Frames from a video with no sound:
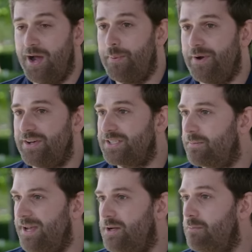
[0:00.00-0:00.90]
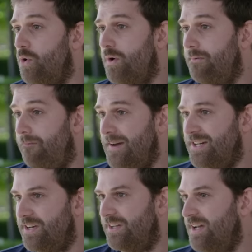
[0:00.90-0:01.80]
helping us to make a more
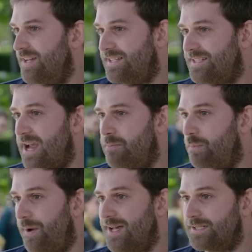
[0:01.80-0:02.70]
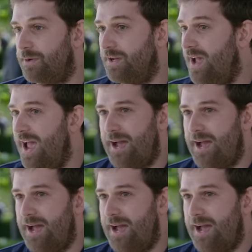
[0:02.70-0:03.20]
efficient, stable plasma,